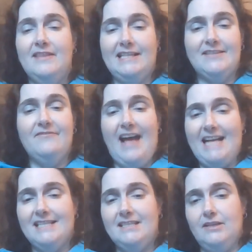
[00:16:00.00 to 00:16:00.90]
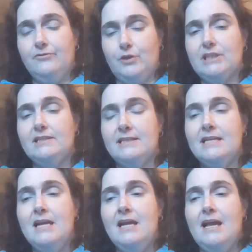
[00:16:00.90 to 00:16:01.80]
that's a vast difference
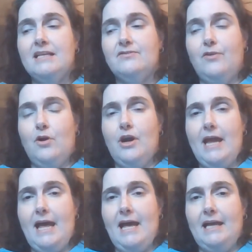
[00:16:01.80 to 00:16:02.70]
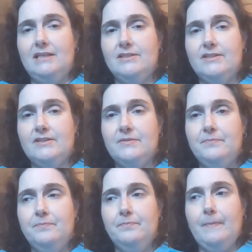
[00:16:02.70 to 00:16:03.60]
as far as
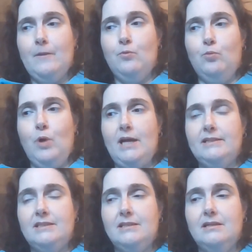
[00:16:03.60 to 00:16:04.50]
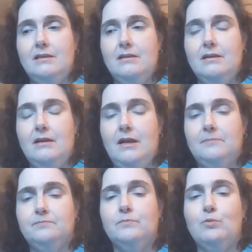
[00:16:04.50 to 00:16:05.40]
what
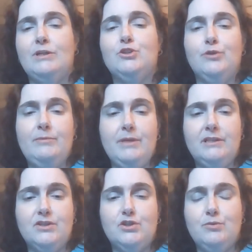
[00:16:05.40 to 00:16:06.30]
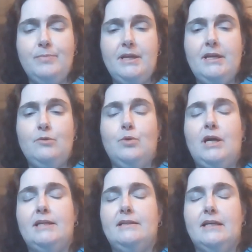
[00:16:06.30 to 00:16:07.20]
um, what treatments should be,
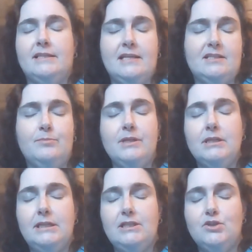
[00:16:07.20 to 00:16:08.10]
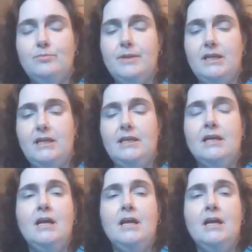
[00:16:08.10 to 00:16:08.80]
what accessibility should be,